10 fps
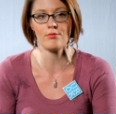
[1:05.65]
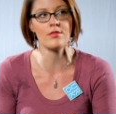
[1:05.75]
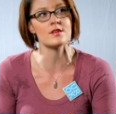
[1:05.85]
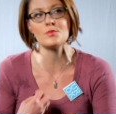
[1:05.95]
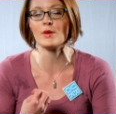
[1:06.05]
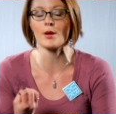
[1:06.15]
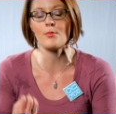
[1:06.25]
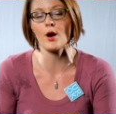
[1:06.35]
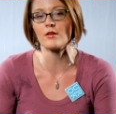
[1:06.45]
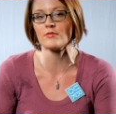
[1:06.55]
this being a
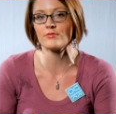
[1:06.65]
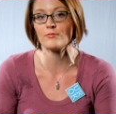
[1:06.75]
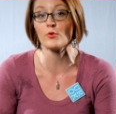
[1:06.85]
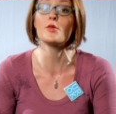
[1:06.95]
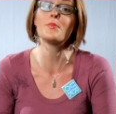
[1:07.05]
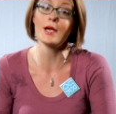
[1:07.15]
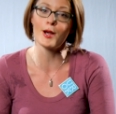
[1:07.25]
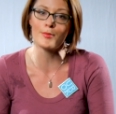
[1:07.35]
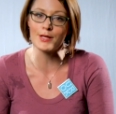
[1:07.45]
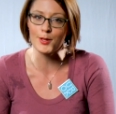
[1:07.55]
part of, with the
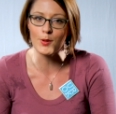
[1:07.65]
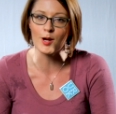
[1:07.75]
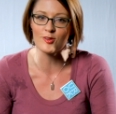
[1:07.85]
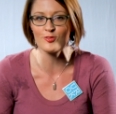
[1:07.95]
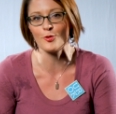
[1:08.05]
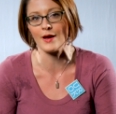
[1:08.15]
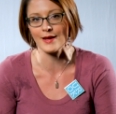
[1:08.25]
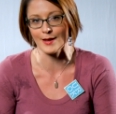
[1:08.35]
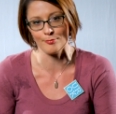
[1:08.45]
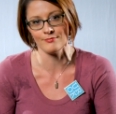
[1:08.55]
bear being a part of who I
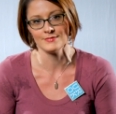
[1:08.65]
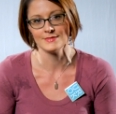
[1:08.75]
am.